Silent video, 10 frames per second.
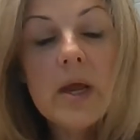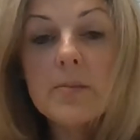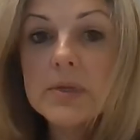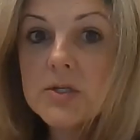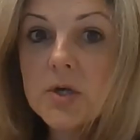
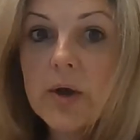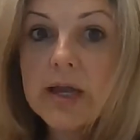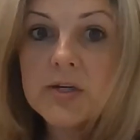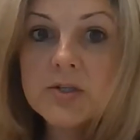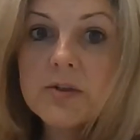please go
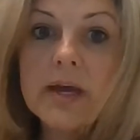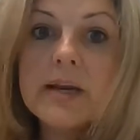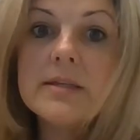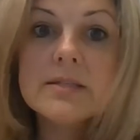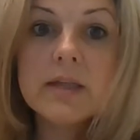ahead and do that
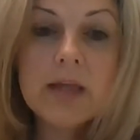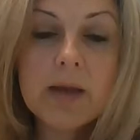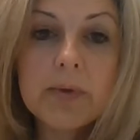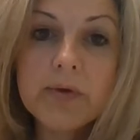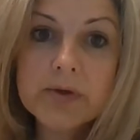and send
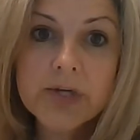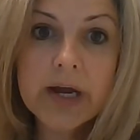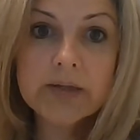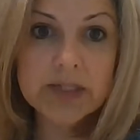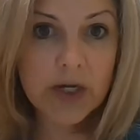that in your
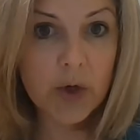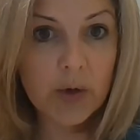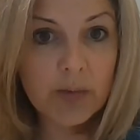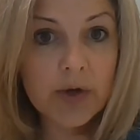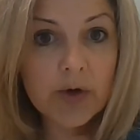child's
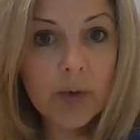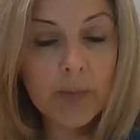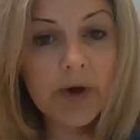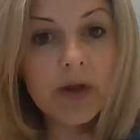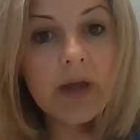take-home
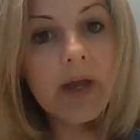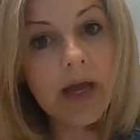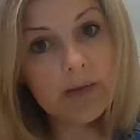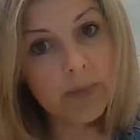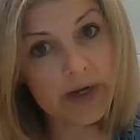notebook
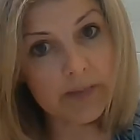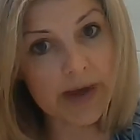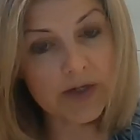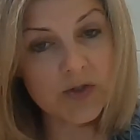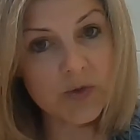and bring it
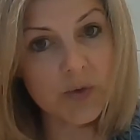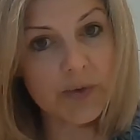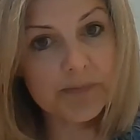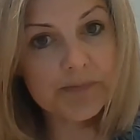back to school.